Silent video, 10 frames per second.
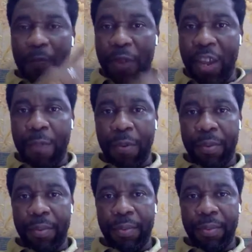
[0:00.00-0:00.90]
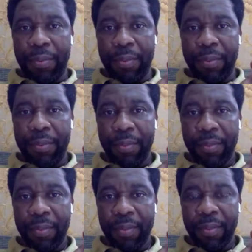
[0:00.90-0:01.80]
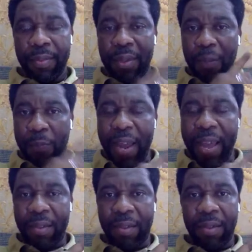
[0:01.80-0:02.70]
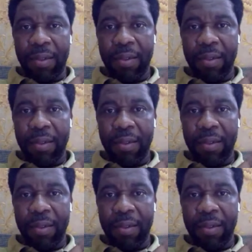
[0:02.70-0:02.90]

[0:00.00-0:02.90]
The people, the place.